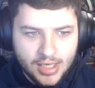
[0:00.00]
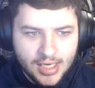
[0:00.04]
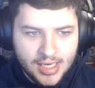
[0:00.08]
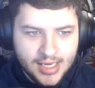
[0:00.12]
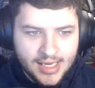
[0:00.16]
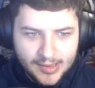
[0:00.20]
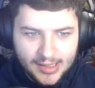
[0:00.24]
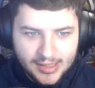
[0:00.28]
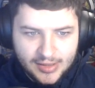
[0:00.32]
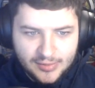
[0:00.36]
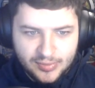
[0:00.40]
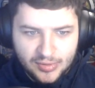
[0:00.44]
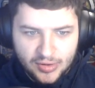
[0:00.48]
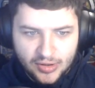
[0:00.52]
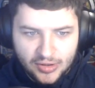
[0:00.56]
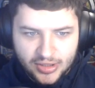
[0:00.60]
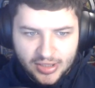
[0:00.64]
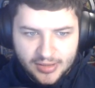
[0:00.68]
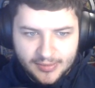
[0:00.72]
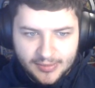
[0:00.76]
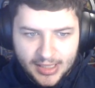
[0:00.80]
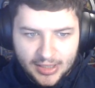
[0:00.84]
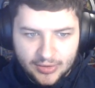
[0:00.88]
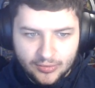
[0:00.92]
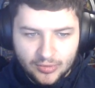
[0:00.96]
Command
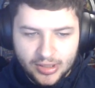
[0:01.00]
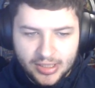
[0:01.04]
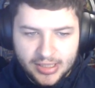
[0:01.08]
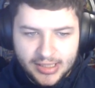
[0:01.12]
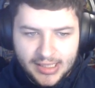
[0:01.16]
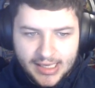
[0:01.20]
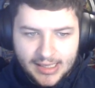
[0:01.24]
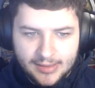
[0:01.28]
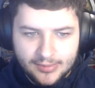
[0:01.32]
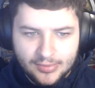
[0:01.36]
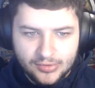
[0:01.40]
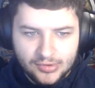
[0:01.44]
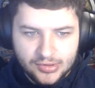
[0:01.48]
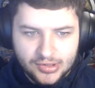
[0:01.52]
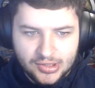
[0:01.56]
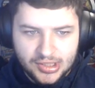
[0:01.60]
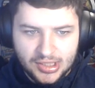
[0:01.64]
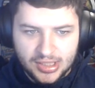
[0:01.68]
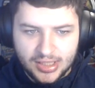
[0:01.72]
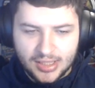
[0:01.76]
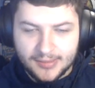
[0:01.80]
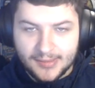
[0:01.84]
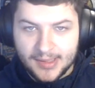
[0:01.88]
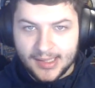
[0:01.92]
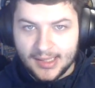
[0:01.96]
block you might want to enable so
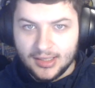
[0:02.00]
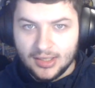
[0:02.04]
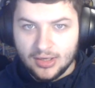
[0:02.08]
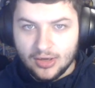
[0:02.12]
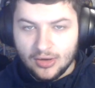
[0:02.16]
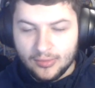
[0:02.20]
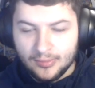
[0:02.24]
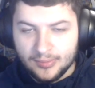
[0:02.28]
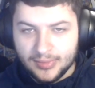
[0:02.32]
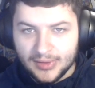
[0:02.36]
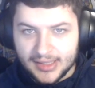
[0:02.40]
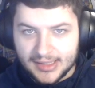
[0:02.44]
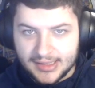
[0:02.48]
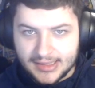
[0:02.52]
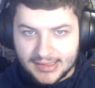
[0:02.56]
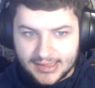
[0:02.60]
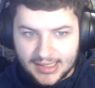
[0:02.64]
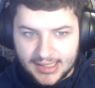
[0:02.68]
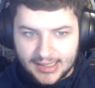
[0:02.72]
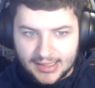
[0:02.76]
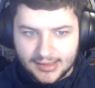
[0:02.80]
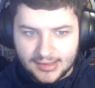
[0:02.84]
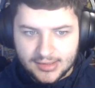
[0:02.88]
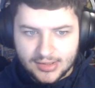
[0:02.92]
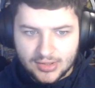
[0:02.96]
you can make complex
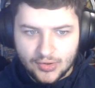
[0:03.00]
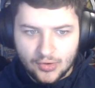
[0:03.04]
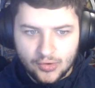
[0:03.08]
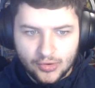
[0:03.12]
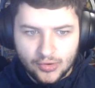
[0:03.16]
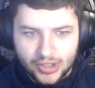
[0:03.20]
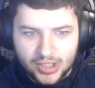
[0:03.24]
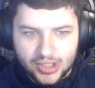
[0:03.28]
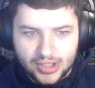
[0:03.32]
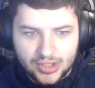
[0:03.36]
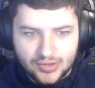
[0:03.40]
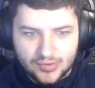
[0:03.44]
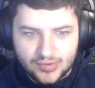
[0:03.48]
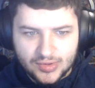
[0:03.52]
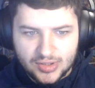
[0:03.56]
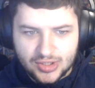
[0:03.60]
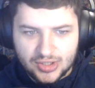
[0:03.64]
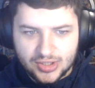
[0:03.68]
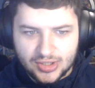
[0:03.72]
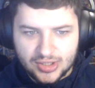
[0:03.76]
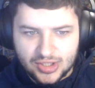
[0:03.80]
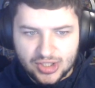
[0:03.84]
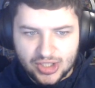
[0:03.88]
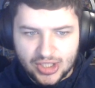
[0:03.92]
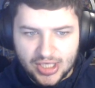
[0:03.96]
things. All you do is
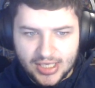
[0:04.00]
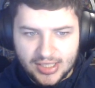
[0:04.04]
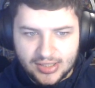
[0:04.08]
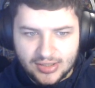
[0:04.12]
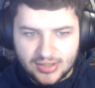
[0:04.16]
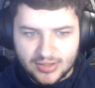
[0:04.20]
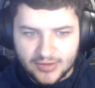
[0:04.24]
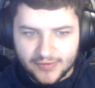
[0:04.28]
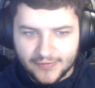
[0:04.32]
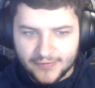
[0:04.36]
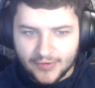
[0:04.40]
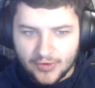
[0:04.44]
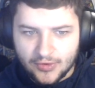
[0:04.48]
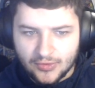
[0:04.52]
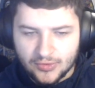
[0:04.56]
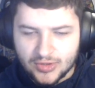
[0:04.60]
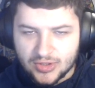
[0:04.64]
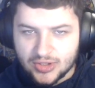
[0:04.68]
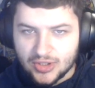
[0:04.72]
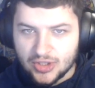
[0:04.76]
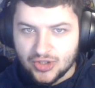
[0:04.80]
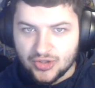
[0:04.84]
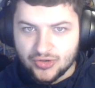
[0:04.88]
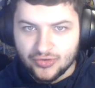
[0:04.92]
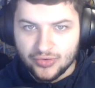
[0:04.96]
just change the false
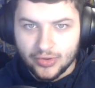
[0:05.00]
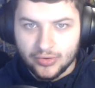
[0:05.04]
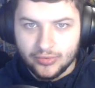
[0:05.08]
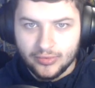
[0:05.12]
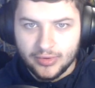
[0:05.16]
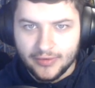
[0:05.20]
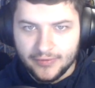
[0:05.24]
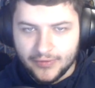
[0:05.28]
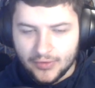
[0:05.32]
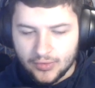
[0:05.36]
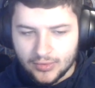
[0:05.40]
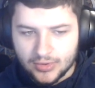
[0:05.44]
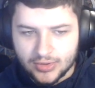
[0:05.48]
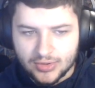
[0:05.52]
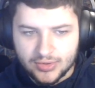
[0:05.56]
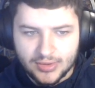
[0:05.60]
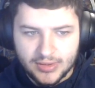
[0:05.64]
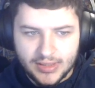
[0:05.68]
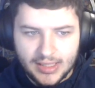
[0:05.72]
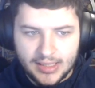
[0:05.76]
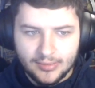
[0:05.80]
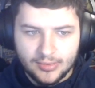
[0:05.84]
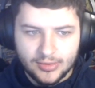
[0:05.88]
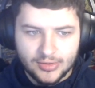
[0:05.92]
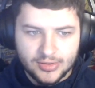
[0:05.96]
to true if you want to
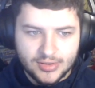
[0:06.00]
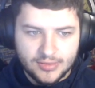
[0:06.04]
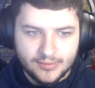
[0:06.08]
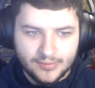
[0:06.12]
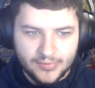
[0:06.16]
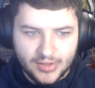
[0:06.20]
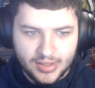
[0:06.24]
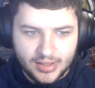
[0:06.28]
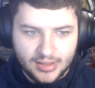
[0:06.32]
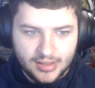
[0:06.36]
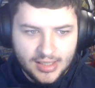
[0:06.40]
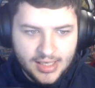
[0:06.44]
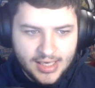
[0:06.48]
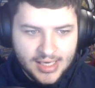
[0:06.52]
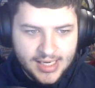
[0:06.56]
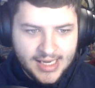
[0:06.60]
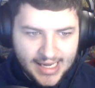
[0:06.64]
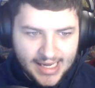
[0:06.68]
enable something.